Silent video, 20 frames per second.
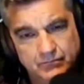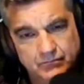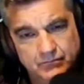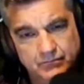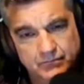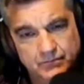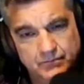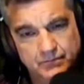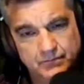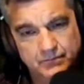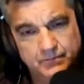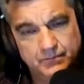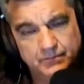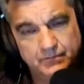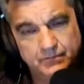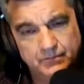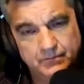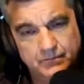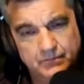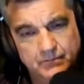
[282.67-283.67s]

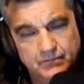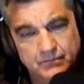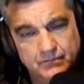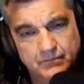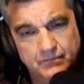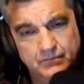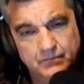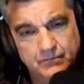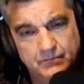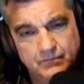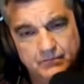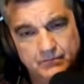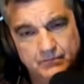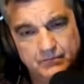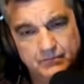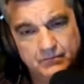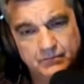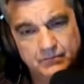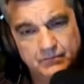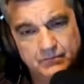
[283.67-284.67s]

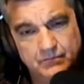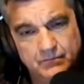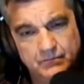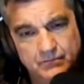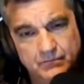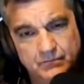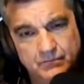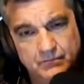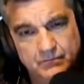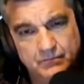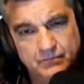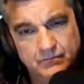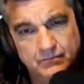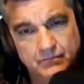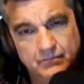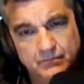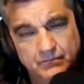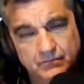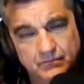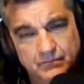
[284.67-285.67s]

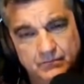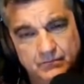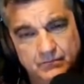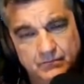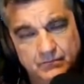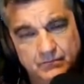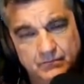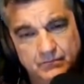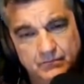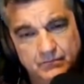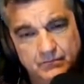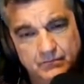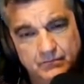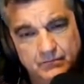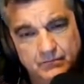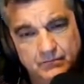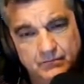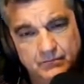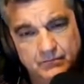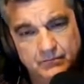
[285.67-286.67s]

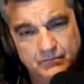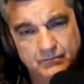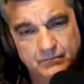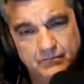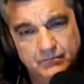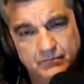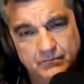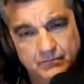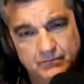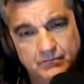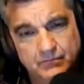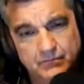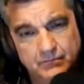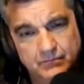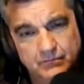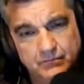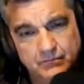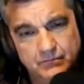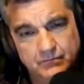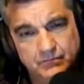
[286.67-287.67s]

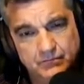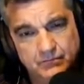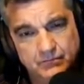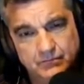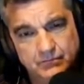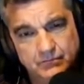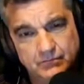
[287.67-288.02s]
This person isn't speaking.